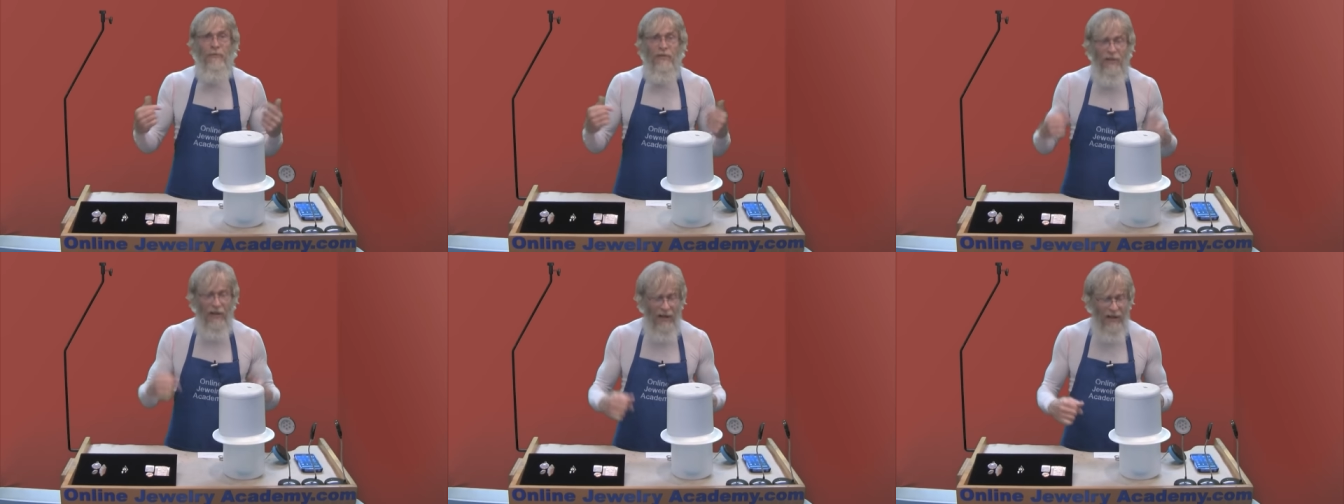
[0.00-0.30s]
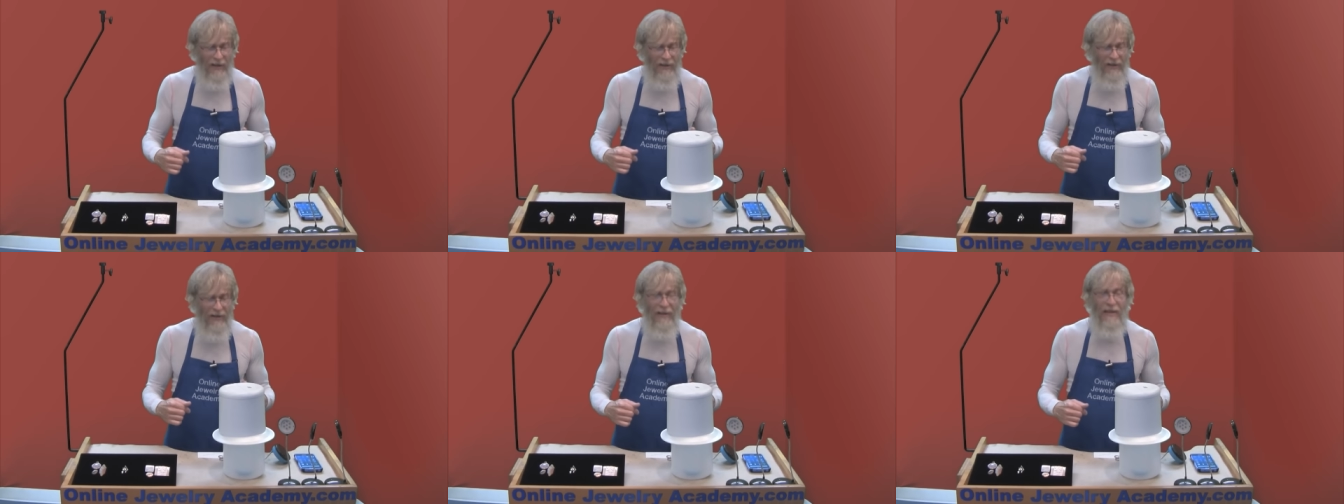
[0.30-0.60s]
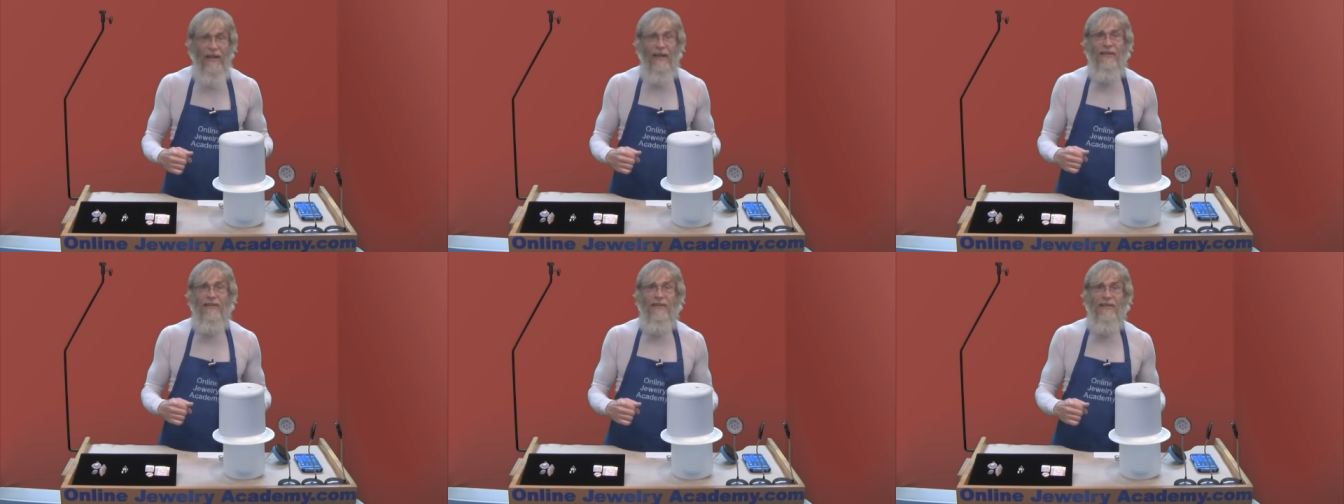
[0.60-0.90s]
Don,
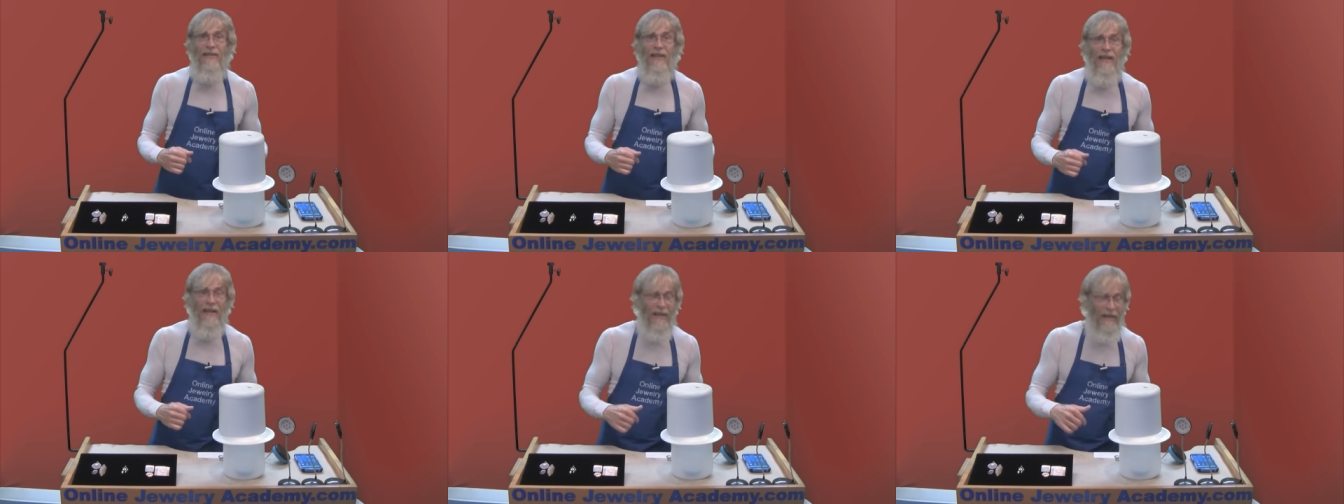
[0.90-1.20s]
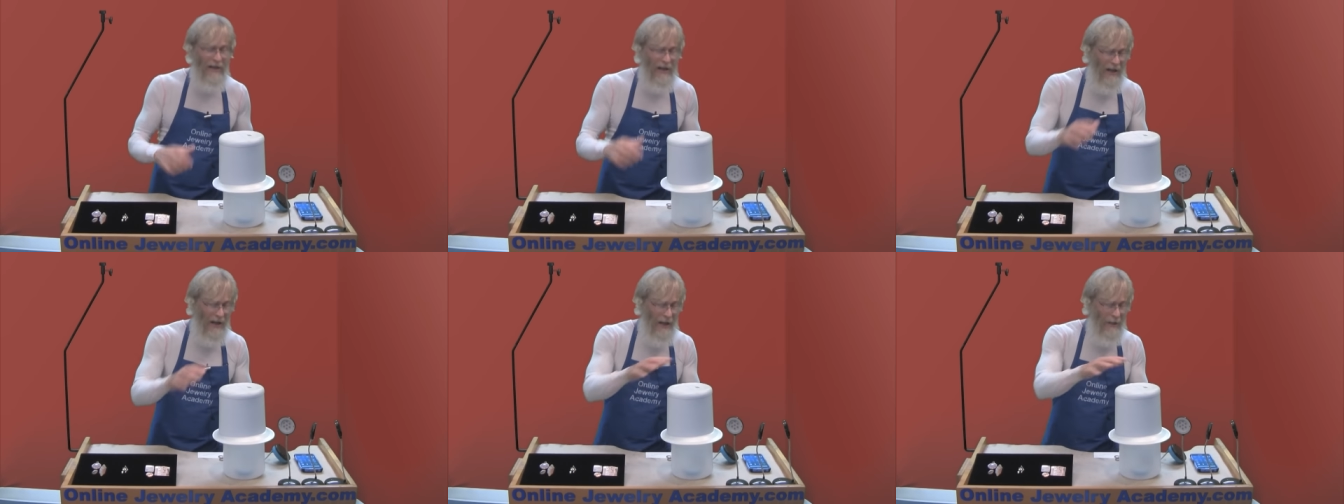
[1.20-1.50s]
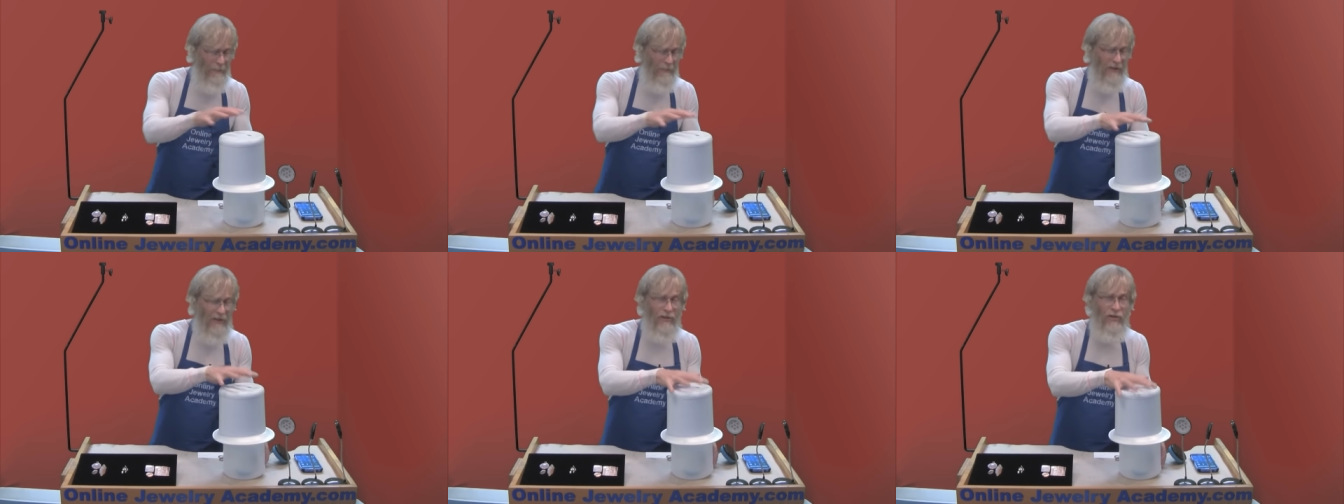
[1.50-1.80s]
and today
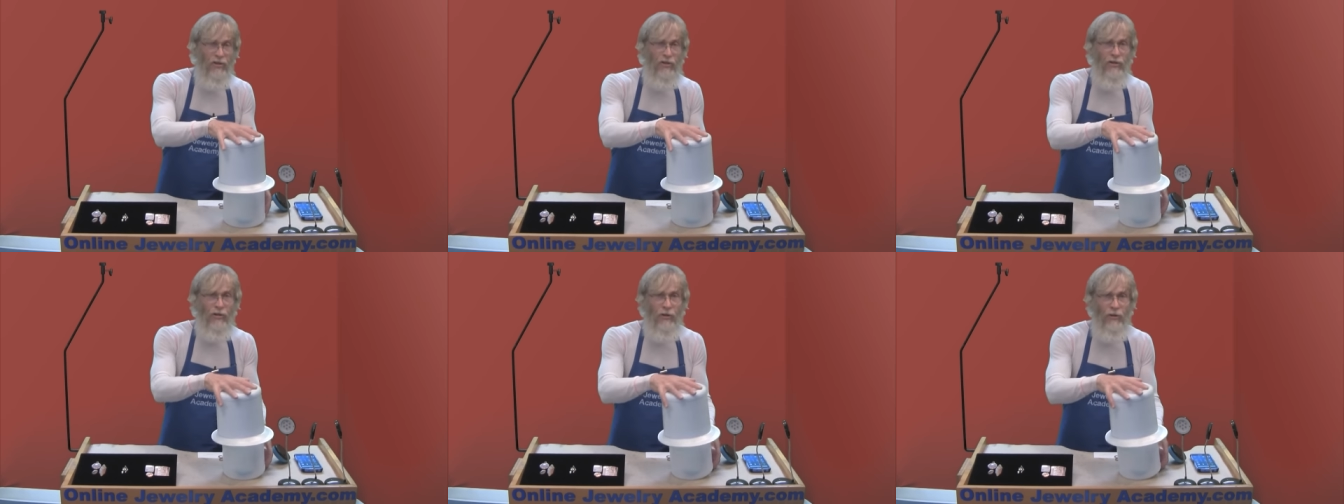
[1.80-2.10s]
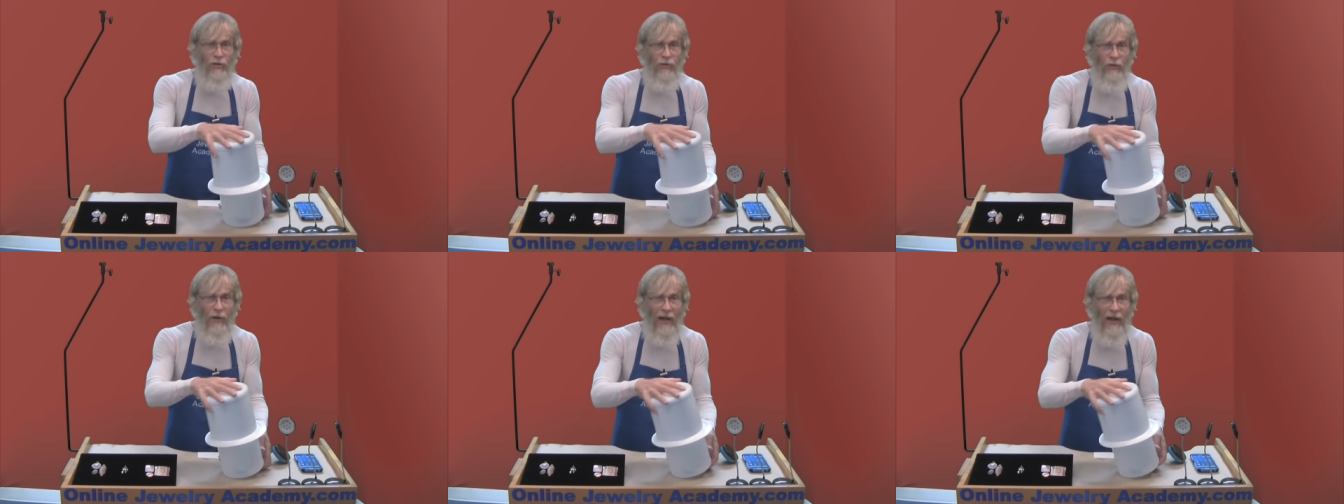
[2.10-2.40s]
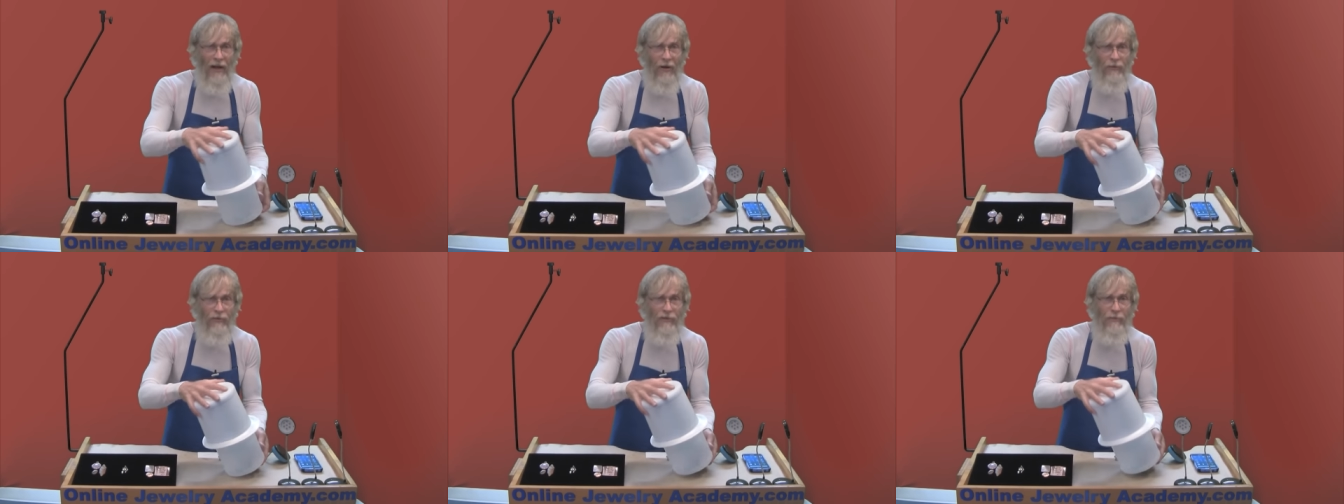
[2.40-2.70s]
I'm going to show you
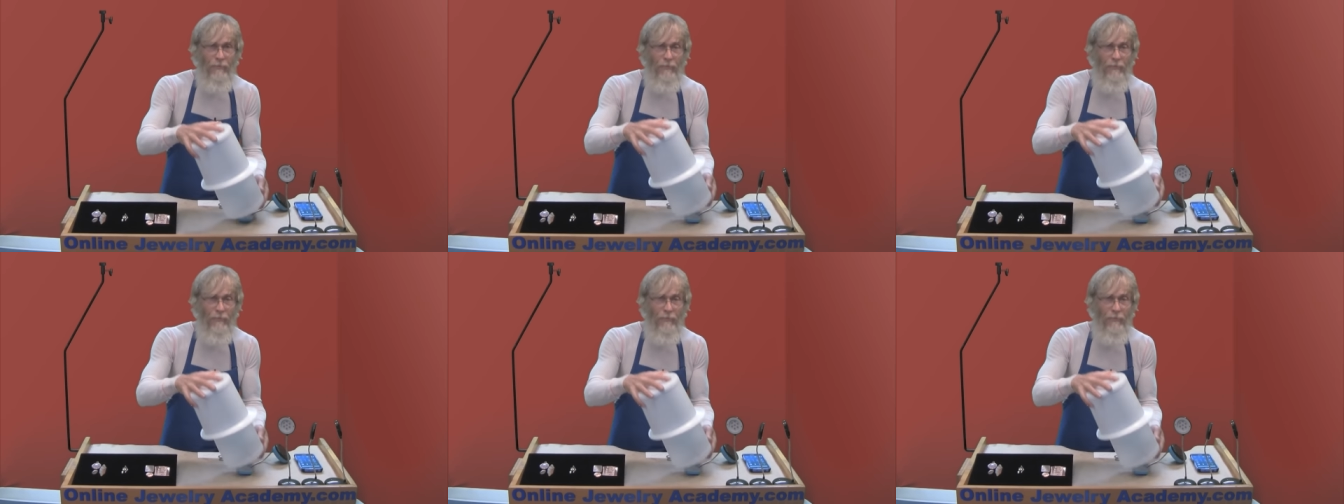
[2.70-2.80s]
how to